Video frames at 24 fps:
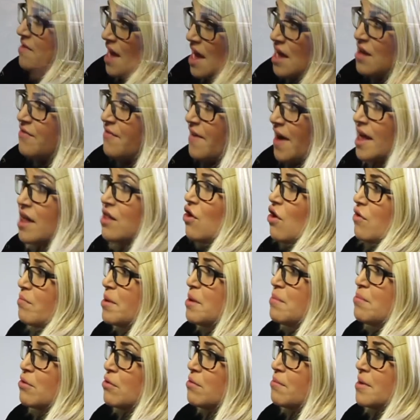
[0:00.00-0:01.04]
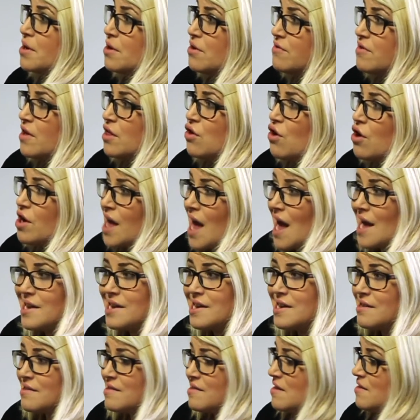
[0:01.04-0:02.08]
terrify a lot of people, because a lot of
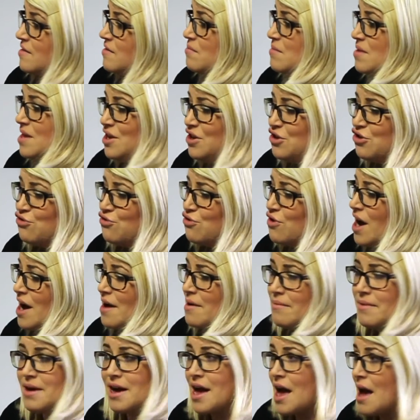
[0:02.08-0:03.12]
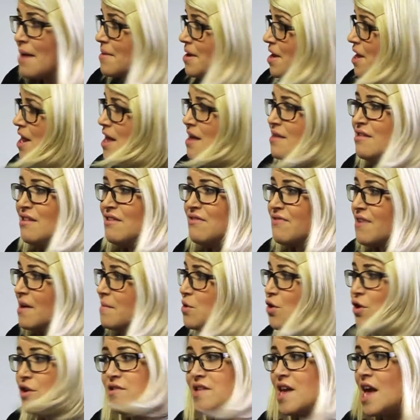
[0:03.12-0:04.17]
candidates say to me, you know, I'm a creative,
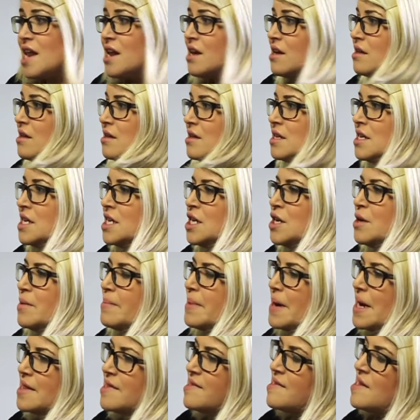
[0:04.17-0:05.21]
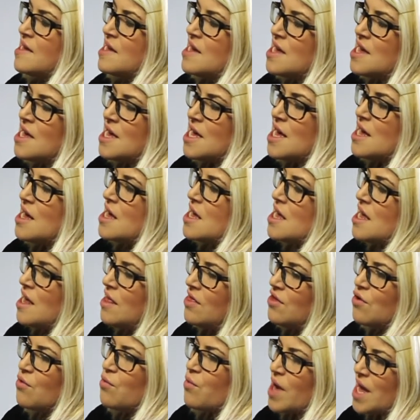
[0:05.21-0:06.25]
I'm not a technical. But
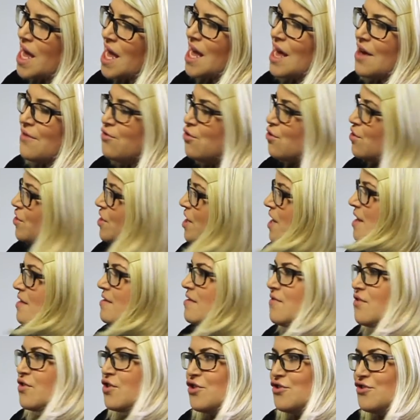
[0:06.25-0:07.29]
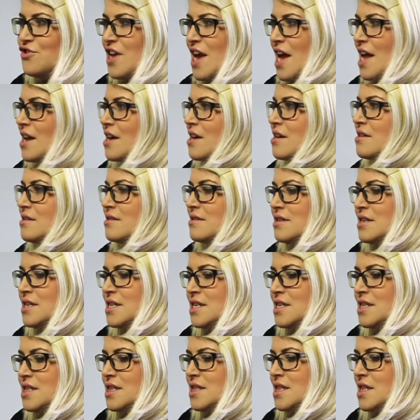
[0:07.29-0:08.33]
either way, if you're creative or you're technical,
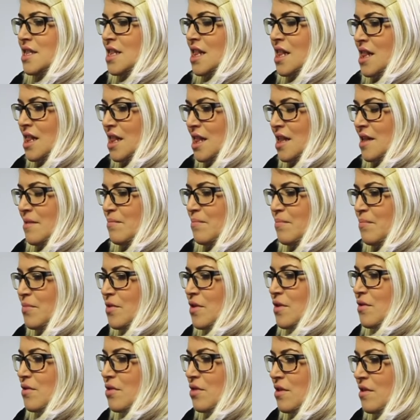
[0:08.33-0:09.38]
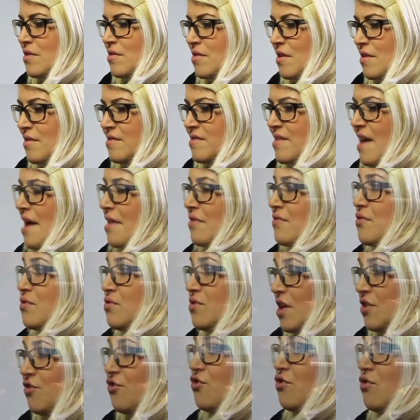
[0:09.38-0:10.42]
the
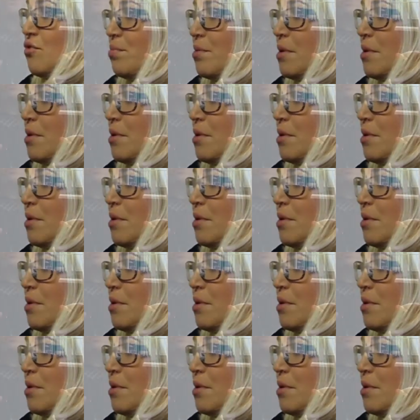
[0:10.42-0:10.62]
successful digital